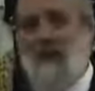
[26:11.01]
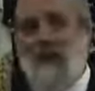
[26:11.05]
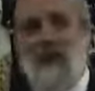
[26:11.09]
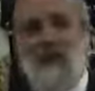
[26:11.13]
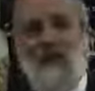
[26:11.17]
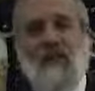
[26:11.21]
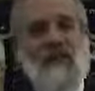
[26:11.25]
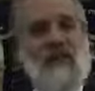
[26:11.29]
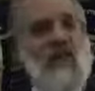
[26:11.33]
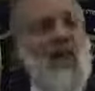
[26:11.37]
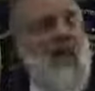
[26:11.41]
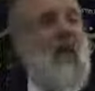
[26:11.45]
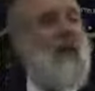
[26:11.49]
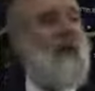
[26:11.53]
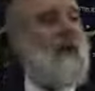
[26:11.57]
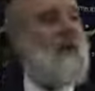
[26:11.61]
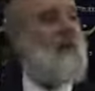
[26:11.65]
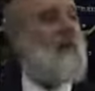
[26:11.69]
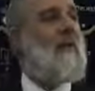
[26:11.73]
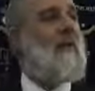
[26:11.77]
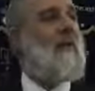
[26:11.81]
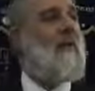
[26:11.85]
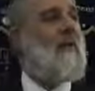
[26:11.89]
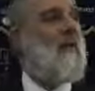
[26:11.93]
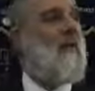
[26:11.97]

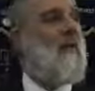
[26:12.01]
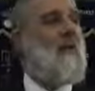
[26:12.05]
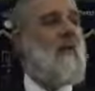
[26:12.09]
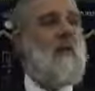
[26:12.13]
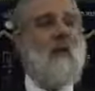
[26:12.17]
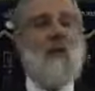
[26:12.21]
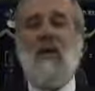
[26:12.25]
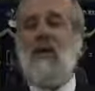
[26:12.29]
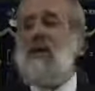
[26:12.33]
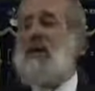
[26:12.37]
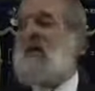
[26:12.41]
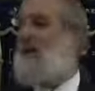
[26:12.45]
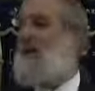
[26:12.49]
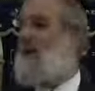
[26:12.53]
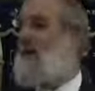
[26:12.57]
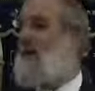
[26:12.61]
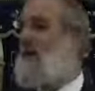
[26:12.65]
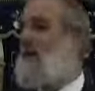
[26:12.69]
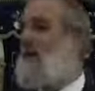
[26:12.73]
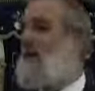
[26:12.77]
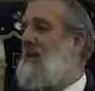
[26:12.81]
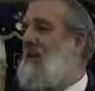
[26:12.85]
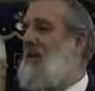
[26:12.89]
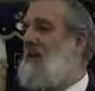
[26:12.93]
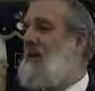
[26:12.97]
Exactly what he
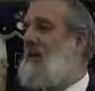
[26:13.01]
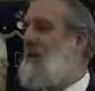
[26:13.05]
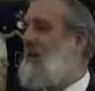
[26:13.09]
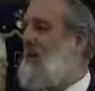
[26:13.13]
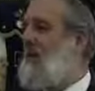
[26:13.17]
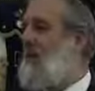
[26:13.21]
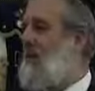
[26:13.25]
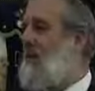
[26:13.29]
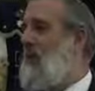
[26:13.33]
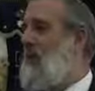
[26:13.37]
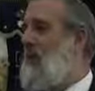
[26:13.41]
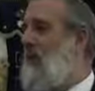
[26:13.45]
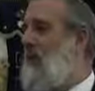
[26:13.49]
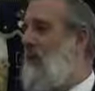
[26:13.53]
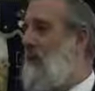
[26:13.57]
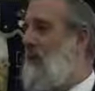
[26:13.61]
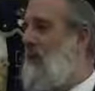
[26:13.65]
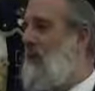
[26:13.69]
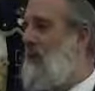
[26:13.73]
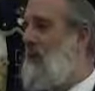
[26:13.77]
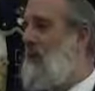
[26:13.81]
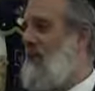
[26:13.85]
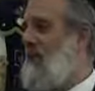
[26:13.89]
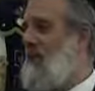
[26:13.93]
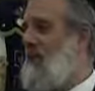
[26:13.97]
did to the widow and the
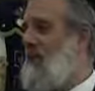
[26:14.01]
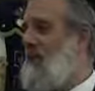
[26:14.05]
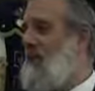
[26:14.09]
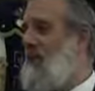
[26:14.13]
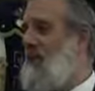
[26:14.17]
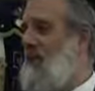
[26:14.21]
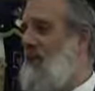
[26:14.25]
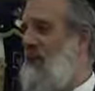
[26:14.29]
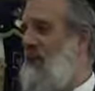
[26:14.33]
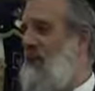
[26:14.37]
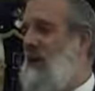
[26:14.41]
orphans.